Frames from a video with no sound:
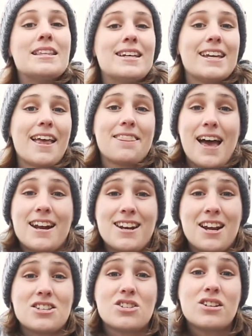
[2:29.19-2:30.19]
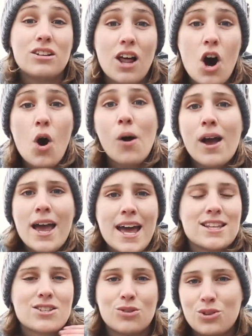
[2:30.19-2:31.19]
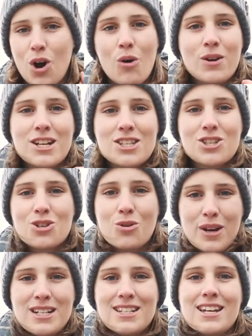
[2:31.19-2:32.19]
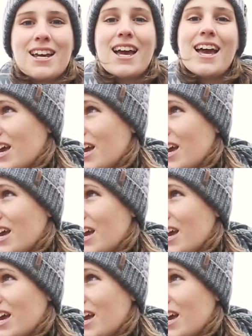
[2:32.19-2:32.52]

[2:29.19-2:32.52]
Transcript: to get that nice glow, and so no one is squinty.